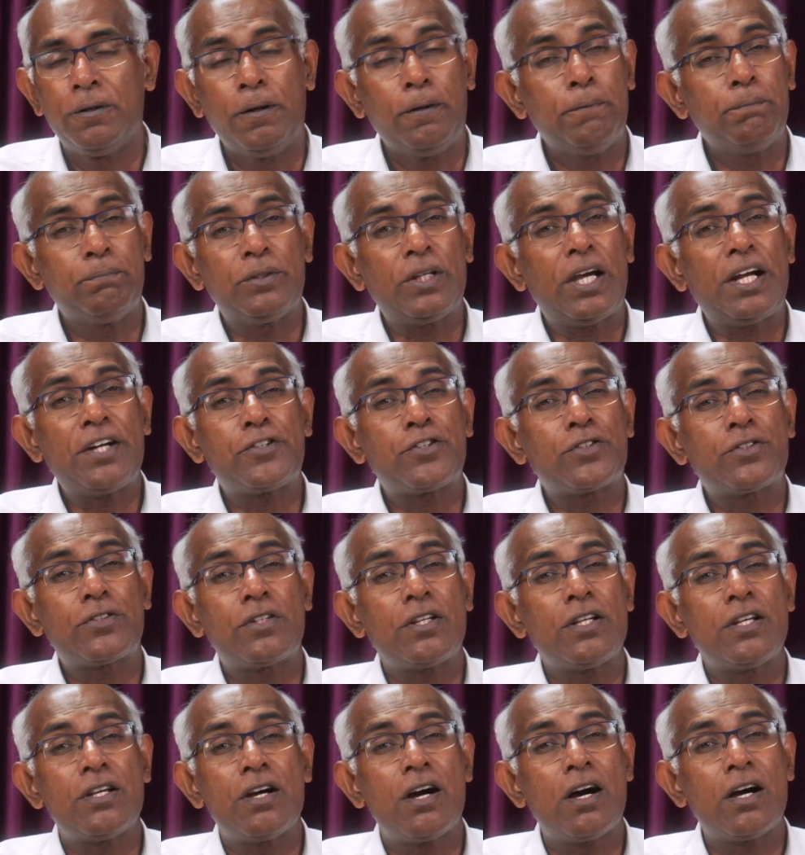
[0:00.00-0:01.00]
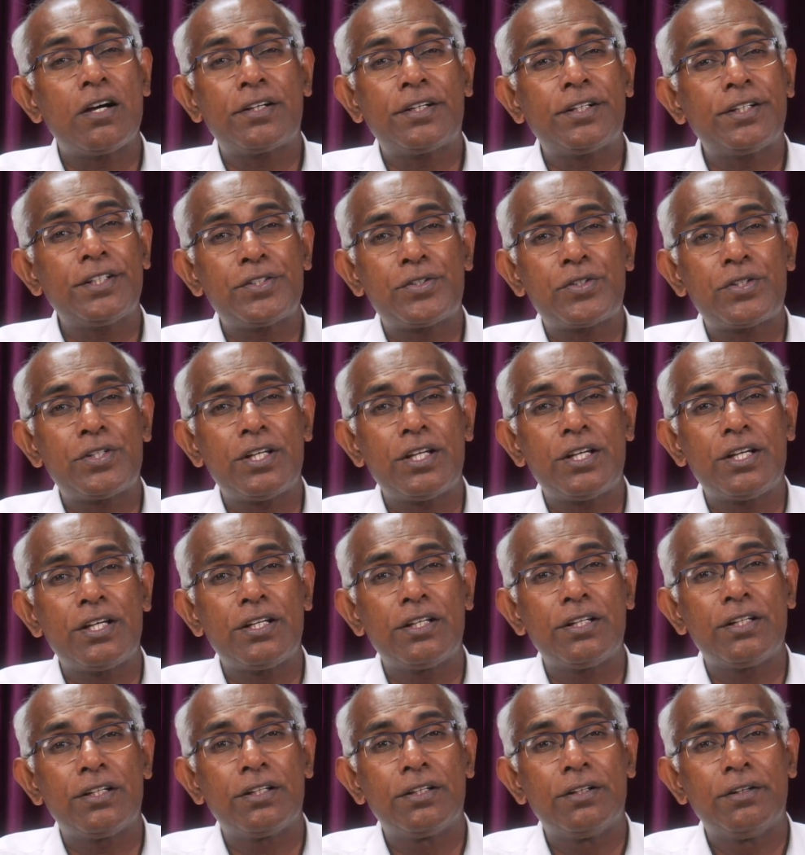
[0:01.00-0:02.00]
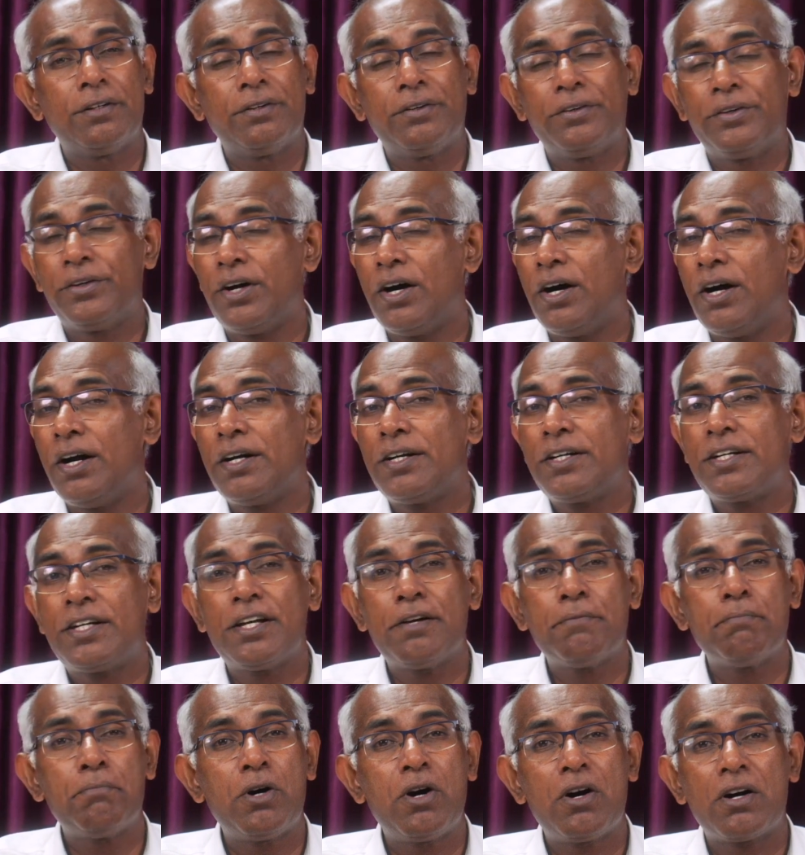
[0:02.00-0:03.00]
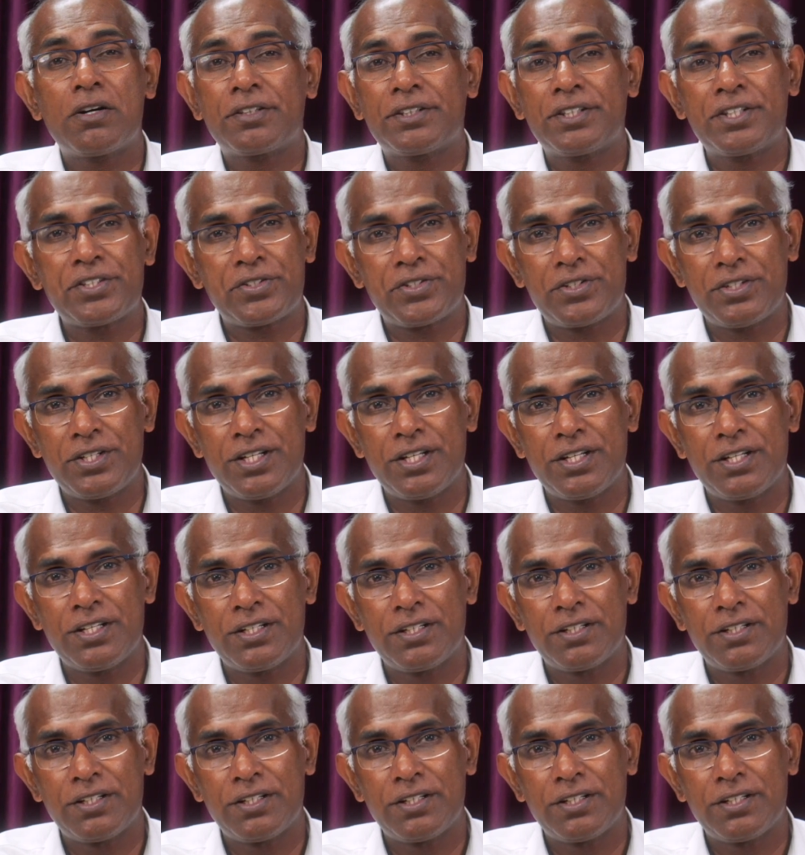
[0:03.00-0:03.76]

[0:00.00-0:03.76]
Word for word: And that's theocracy, not democracy.